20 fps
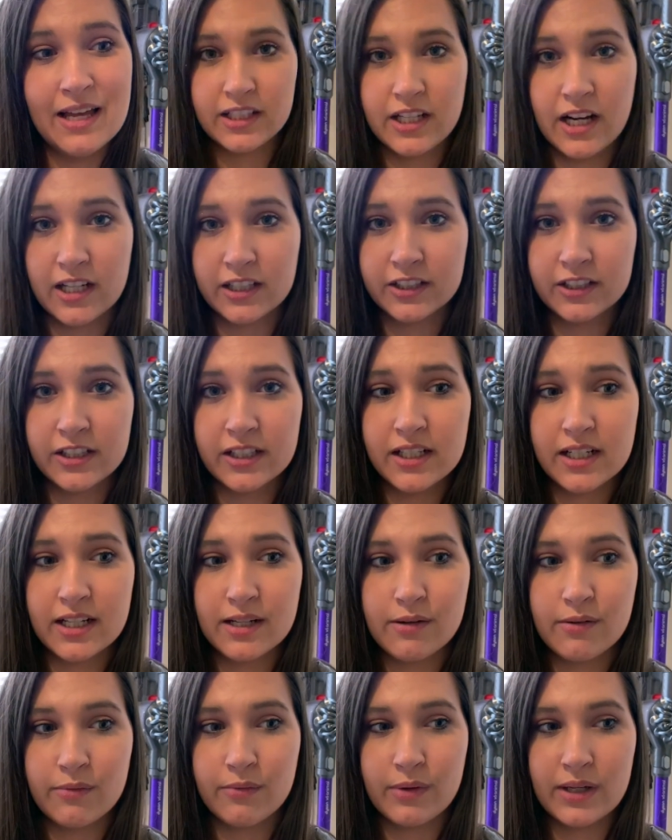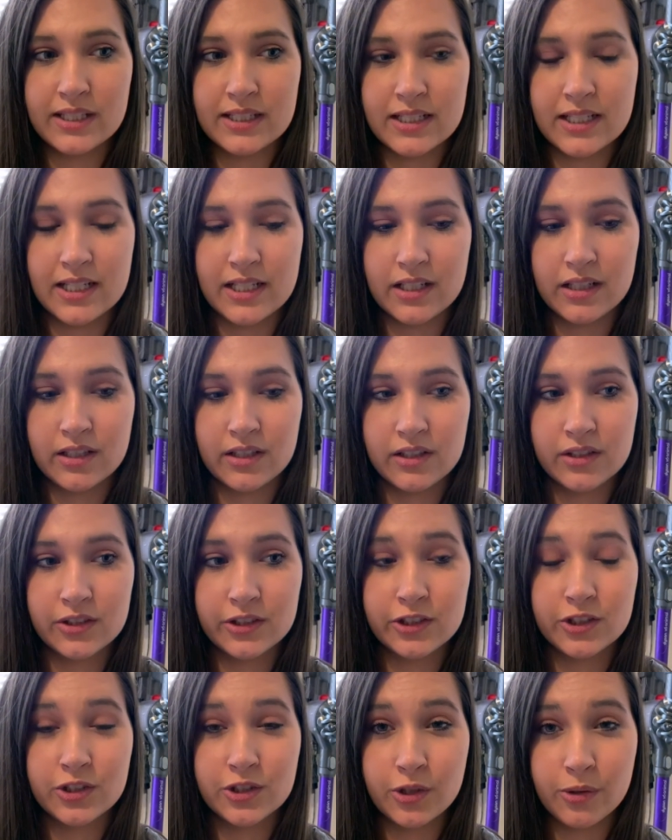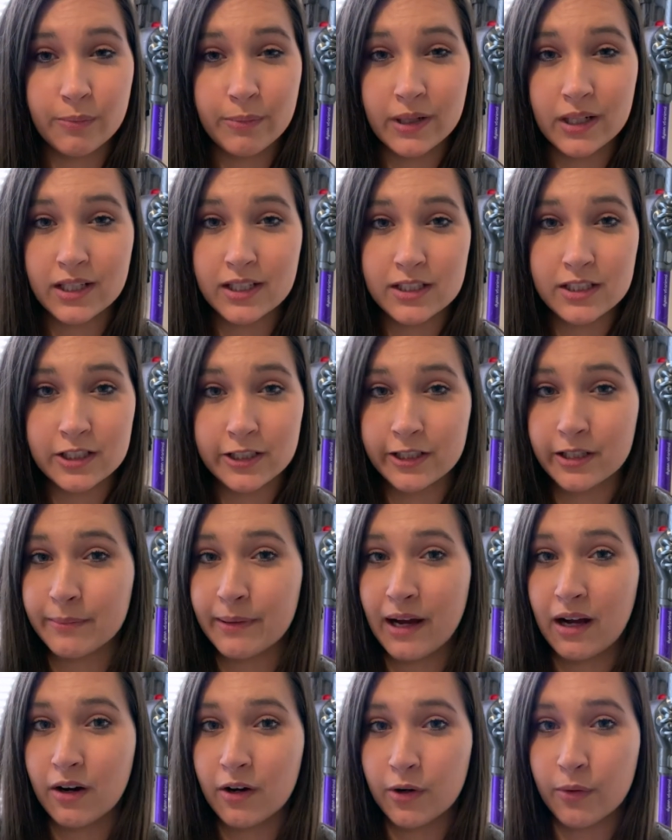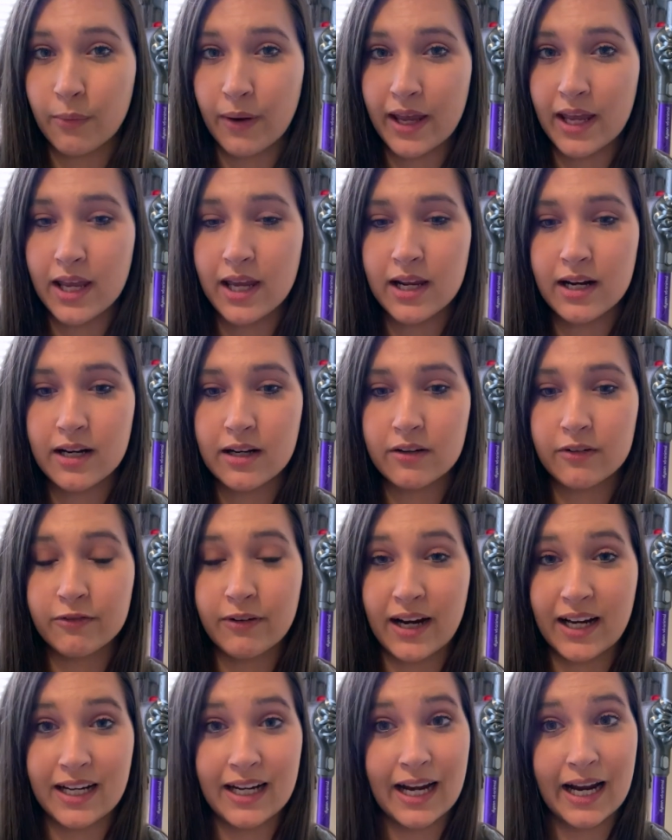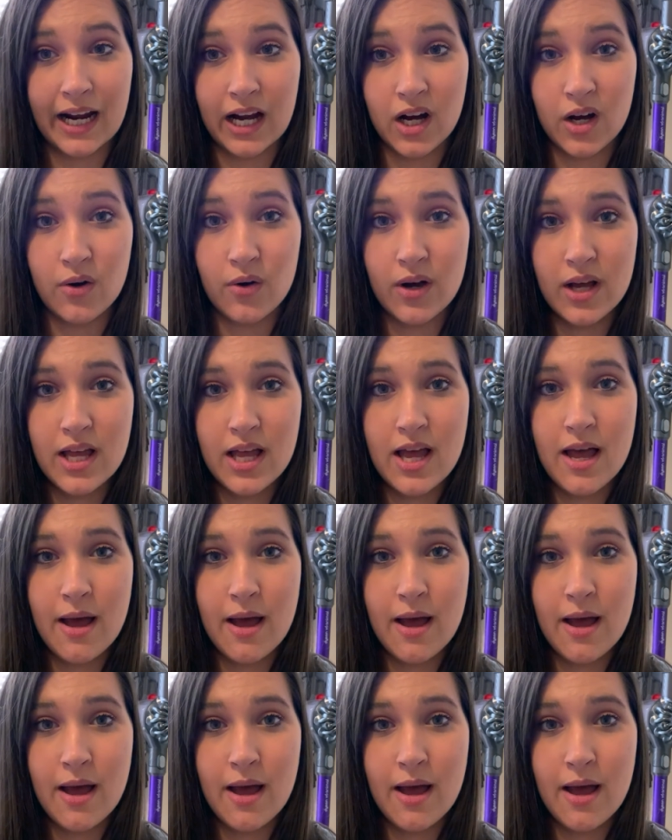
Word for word: The doctor wasn't super concerned about her weight right now,